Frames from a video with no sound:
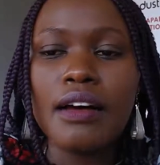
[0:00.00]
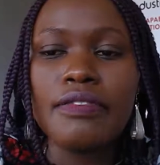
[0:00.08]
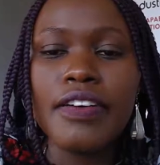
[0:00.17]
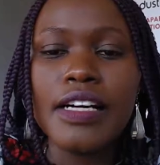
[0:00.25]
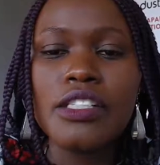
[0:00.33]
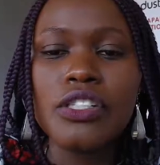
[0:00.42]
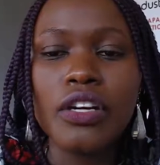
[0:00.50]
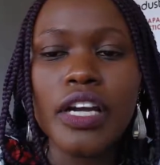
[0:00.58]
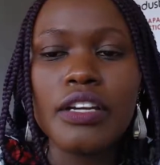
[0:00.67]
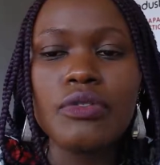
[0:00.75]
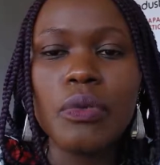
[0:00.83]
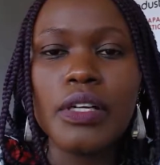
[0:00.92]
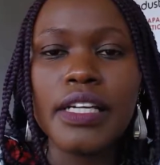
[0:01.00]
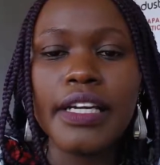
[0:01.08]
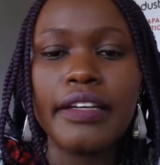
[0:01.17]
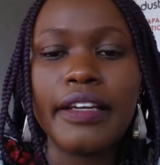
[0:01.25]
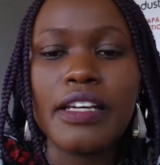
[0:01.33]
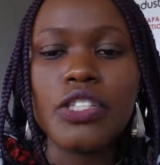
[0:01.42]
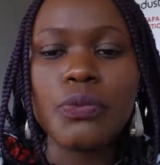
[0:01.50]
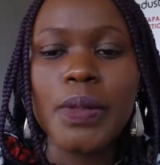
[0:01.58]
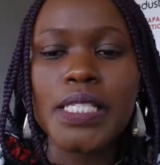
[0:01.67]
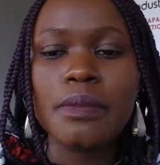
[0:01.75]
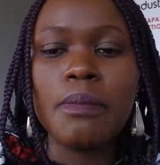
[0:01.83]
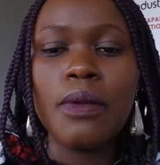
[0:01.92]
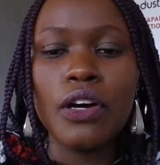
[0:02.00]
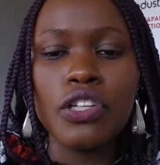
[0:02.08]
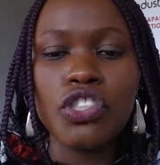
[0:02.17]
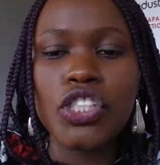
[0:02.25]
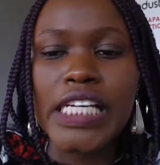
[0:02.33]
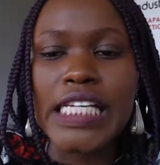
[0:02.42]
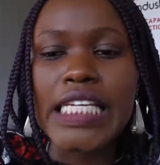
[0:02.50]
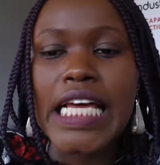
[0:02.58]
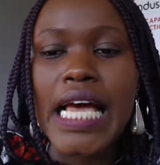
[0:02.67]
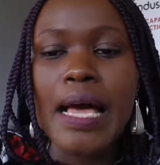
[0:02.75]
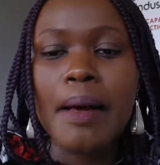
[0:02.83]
fan token reward and engagement blockchain